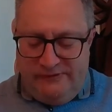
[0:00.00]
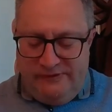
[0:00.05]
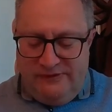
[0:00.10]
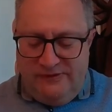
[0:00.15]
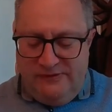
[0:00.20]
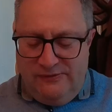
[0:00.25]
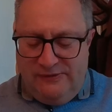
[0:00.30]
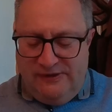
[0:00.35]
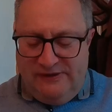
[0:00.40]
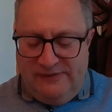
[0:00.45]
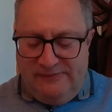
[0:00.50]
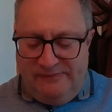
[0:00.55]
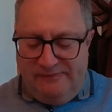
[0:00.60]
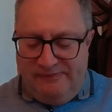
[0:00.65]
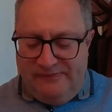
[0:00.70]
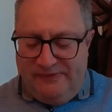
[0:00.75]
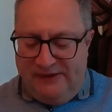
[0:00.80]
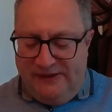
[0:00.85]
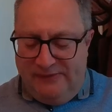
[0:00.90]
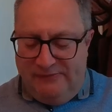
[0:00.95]
Well,
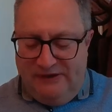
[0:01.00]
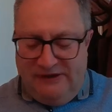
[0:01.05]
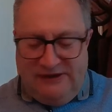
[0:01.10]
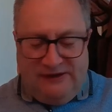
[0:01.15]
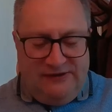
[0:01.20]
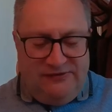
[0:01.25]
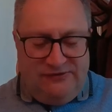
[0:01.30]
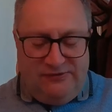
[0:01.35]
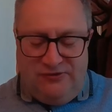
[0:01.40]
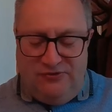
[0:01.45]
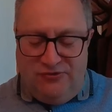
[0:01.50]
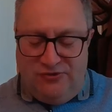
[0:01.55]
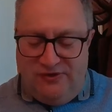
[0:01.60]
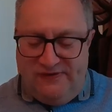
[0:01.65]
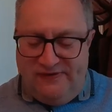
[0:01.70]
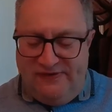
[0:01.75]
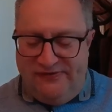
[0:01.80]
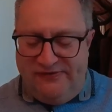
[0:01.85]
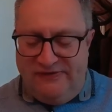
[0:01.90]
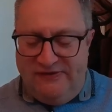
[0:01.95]
I'm really going to enjoy
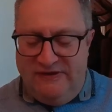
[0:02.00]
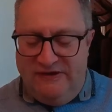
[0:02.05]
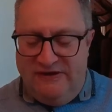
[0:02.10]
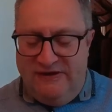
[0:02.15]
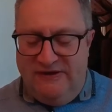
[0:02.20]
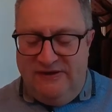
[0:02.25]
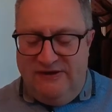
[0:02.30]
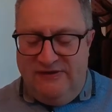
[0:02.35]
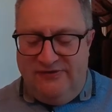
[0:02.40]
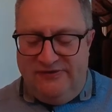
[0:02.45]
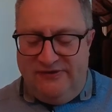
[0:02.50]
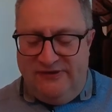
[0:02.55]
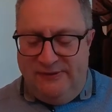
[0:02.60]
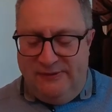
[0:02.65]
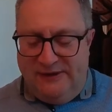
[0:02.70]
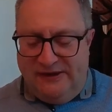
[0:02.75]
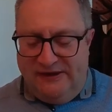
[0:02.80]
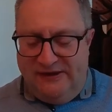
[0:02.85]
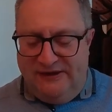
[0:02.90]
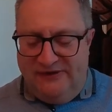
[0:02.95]
this. So here we
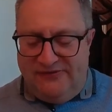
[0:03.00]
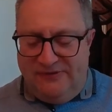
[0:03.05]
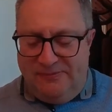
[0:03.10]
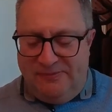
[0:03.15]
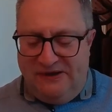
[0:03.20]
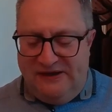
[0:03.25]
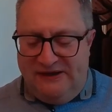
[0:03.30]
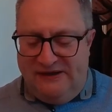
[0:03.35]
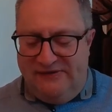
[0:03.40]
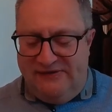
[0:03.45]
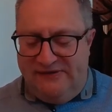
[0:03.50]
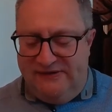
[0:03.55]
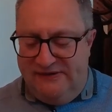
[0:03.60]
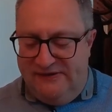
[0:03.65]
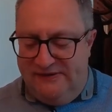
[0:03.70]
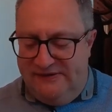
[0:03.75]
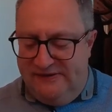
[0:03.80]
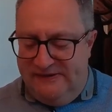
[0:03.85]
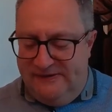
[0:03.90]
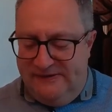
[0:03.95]
go, here's the polenta.
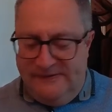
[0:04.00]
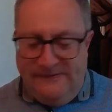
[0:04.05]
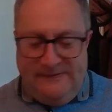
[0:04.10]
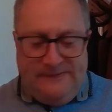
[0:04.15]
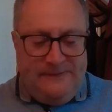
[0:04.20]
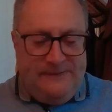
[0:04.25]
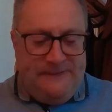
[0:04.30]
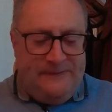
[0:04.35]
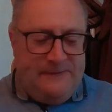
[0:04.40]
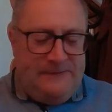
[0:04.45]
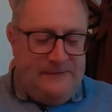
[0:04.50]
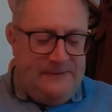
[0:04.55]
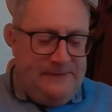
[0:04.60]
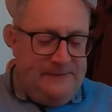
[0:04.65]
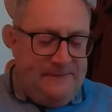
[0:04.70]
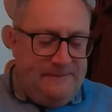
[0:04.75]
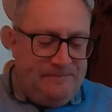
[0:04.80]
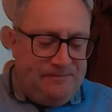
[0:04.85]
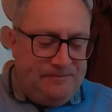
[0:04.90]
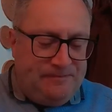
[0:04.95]

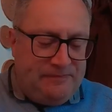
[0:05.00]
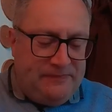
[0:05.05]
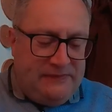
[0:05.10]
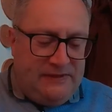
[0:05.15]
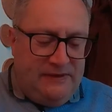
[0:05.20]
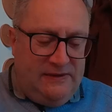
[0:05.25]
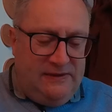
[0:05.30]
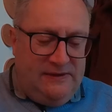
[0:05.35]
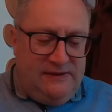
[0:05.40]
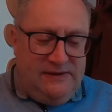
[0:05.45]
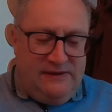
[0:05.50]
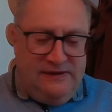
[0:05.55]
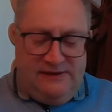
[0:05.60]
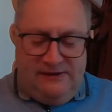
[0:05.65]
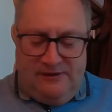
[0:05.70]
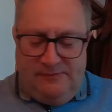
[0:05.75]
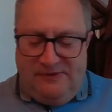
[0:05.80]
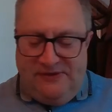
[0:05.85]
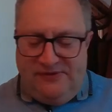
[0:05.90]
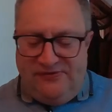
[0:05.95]
A little
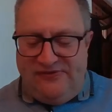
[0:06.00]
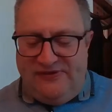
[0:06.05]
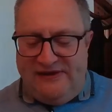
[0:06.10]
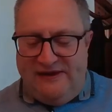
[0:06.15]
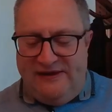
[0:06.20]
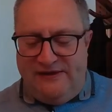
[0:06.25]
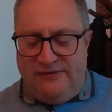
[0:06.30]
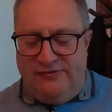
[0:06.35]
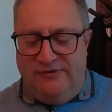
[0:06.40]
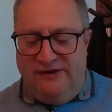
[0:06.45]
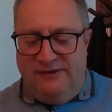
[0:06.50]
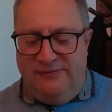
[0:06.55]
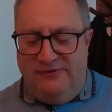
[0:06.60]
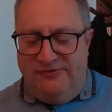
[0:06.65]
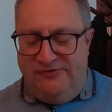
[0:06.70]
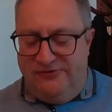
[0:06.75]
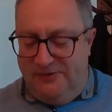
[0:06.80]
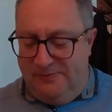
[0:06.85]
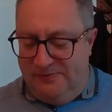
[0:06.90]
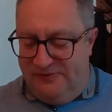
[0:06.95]
bit of sour cream on
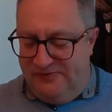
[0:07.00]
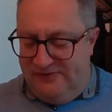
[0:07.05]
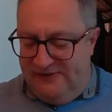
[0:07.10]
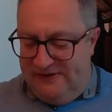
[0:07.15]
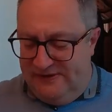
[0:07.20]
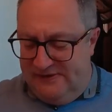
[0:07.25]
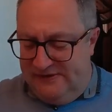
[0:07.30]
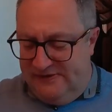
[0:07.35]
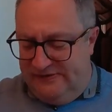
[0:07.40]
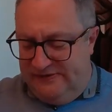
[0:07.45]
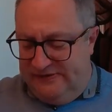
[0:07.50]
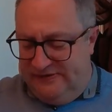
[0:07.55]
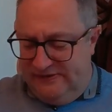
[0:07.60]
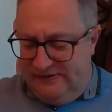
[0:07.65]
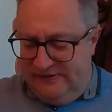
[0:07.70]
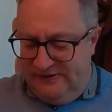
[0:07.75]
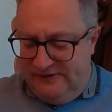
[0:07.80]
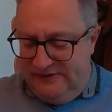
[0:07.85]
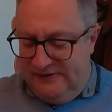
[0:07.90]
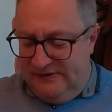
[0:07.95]
top of that.
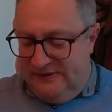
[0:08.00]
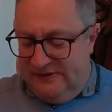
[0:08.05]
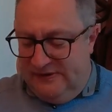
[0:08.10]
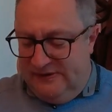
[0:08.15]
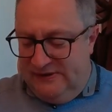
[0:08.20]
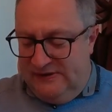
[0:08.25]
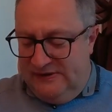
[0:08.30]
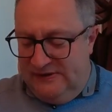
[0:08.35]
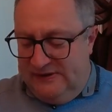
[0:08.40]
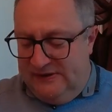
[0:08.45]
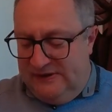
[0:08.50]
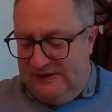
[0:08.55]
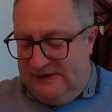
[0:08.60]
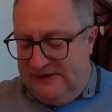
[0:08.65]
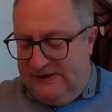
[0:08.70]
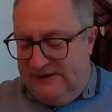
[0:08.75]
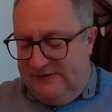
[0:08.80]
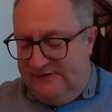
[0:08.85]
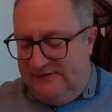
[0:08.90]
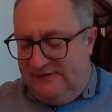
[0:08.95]

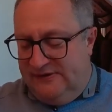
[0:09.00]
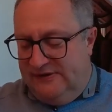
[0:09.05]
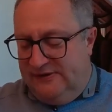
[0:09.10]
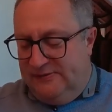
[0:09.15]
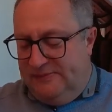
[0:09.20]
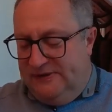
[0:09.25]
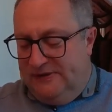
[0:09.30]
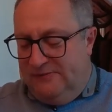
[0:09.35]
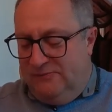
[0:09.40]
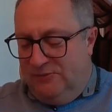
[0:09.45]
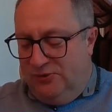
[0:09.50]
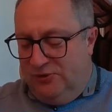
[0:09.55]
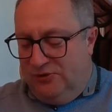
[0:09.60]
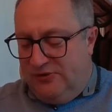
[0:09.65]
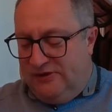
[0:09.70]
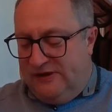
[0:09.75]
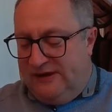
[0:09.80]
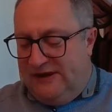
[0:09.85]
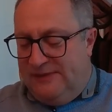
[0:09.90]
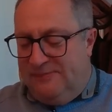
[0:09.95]
And a little bit more
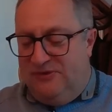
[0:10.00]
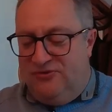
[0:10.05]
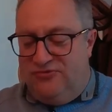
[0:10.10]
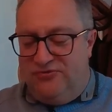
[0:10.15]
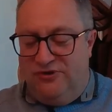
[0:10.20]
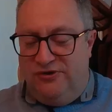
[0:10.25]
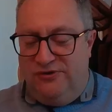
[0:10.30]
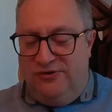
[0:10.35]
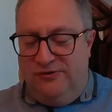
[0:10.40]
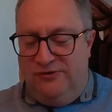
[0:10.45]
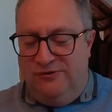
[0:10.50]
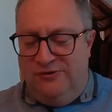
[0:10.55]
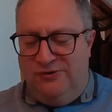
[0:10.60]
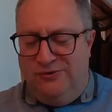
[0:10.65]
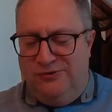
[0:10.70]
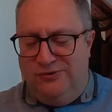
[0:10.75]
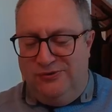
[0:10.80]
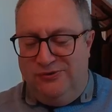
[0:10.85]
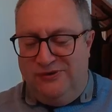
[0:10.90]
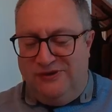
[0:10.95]
cabbage roll. Oh,
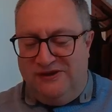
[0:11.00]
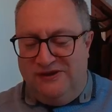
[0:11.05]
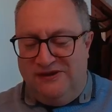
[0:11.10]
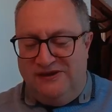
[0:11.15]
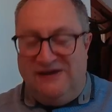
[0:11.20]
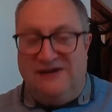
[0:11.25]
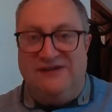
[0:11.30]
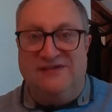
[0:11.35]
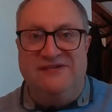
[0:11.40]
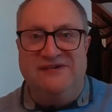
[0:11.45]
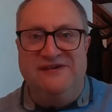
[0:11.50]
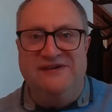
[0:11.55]
look at that.